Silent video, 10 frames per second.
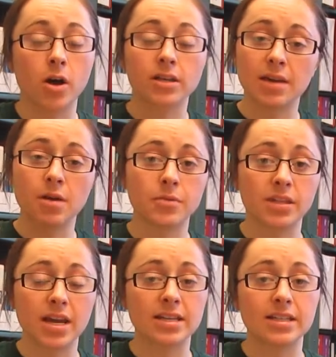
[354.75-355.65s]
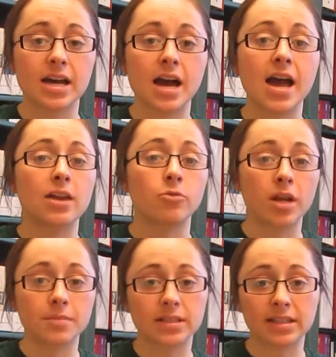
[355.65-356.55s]
came up with the idea and
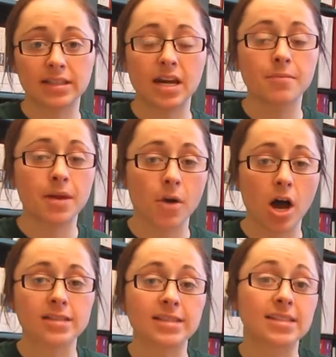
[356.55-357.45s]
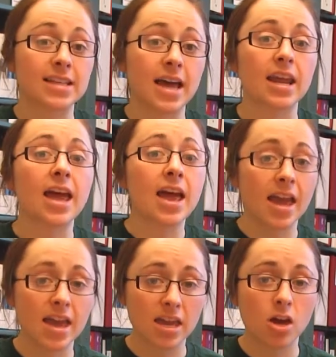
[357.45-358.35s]
went up to Lydia, my boss, and said,
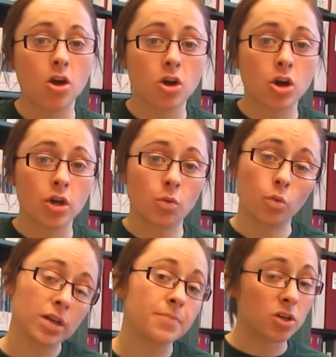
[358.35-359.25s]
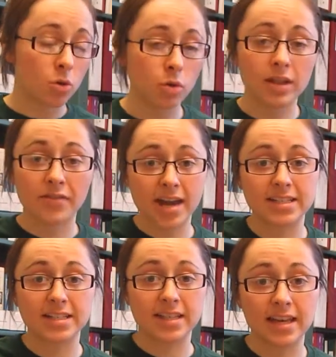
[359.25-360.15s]
hey, would it be cool if I
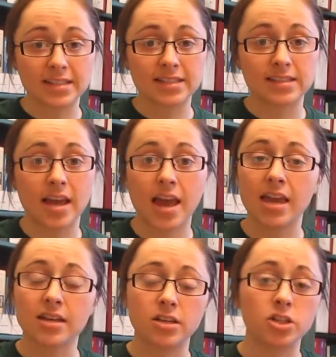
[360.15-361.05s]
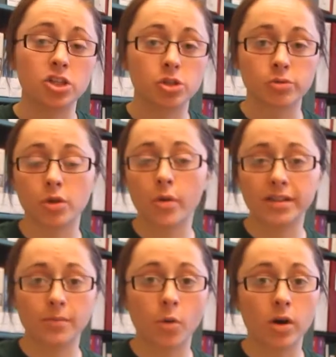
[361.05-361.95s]
did this? And she was
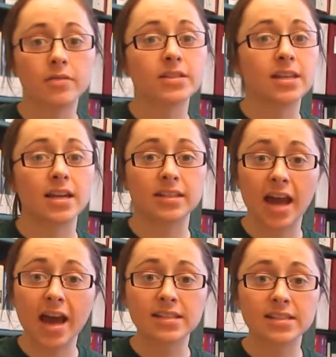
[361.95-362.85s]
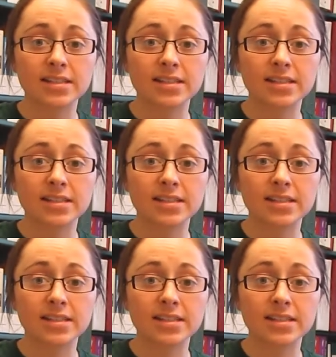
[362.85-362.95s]
always supportive and said yes,